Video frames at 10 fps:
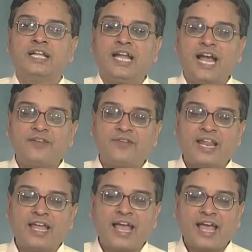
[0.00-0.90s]
And when
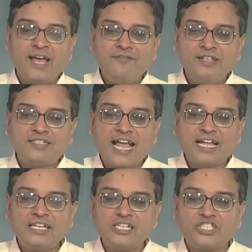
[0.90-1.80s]
I have this
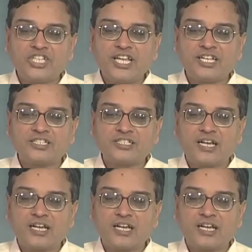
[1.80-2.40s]
angle change,